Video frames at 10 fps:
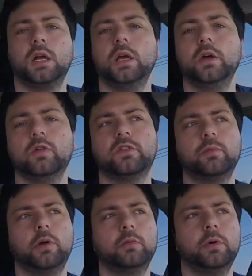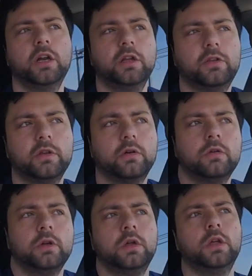Hey, what's up, everybody? So,
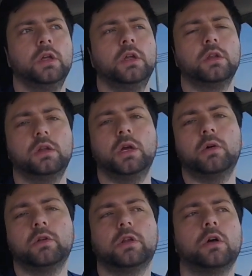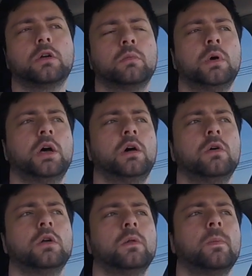today I want to talk
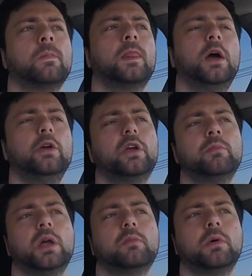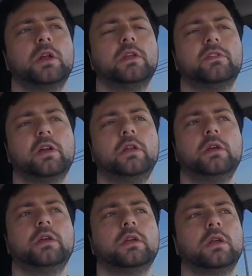about how you can make money
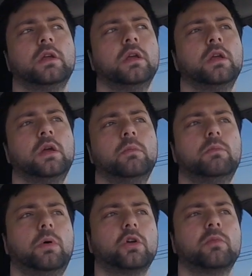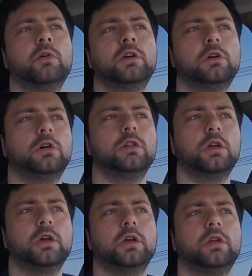selling Pokemon
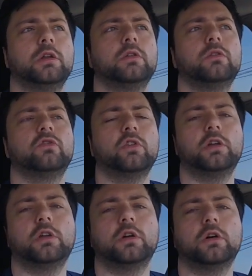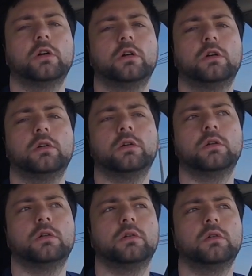online trading card
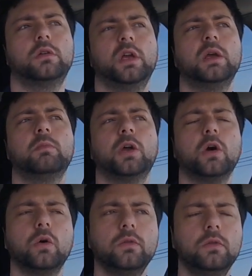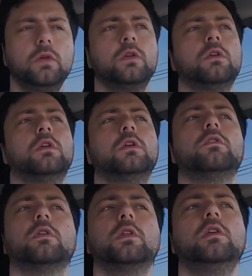game codes.
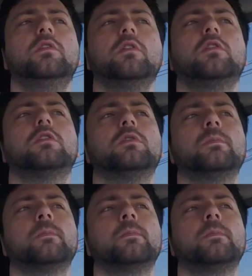So, these are